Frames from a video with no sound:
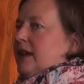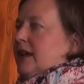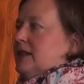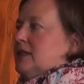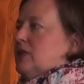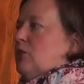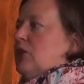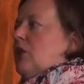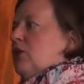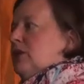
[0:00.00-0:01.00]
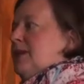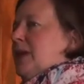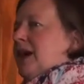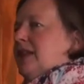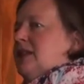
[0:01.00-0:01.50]
And so we're only
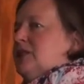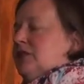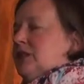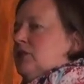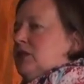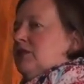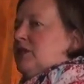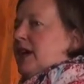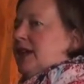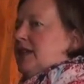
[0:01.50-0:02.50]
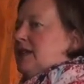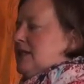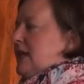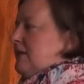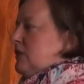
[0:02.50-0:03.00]
buying these flint corn
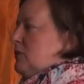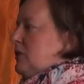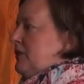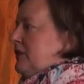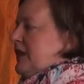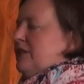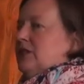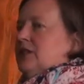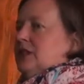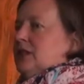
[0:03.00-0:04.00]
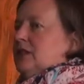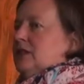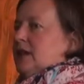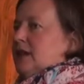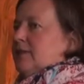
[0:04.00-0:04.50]
varieties that have a little more flavor
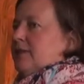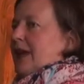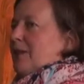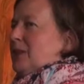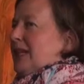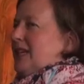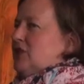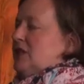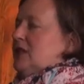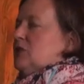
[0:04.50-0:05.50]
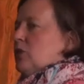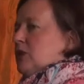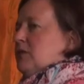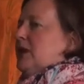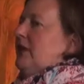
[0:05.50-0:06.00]
and um, application as
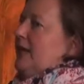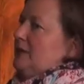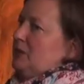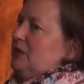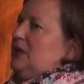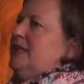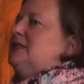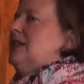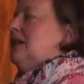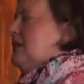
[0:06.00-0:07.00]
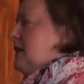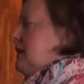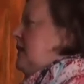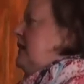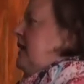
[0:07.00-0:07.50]
cornmeal and polenta.
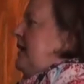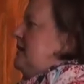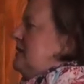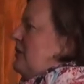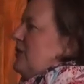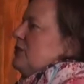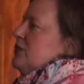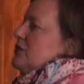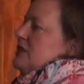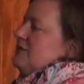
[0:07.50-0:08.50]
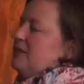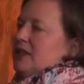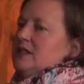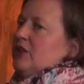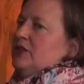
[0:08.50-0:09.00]
And so those are just,
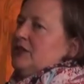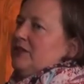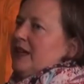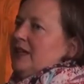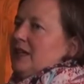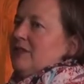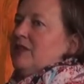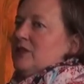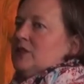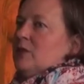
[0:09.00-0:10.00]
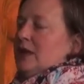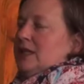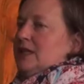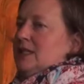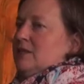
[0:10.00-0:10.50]
it's harder to find enough of those
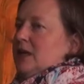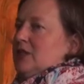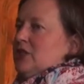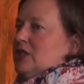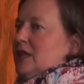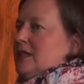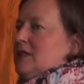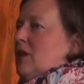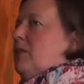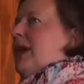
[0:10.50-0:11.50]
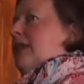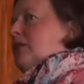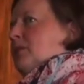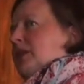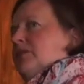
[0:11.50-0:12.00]
quantities in Maine just yet. So I'll buy a
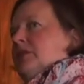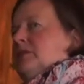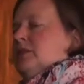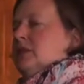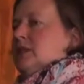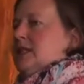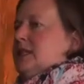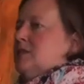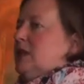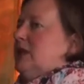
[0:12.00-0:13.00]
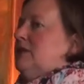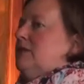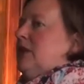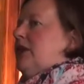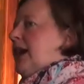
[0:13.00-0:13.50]
little bit from seedsmen
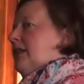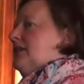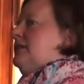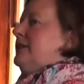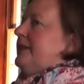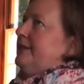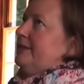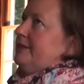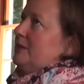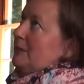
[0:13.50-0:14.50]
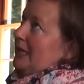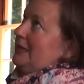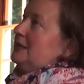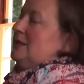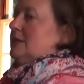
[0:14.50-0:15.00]
in Rhode Island and Vermont.